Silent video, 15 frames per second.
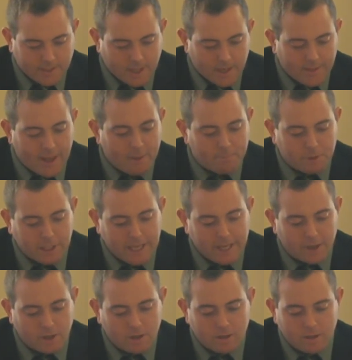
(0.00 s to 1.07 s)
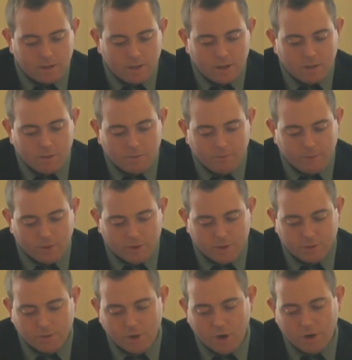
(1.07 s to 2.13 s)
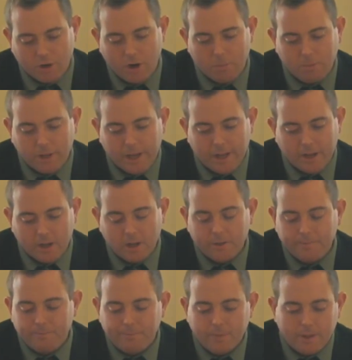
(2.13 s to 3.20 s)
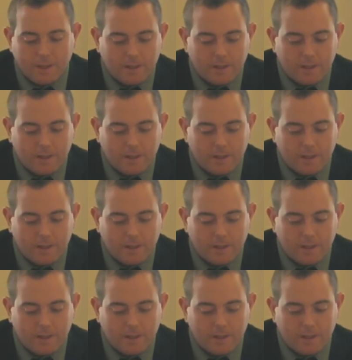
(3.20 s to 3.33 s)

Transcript: Outside of that, planner. For Stu Turner, our planner,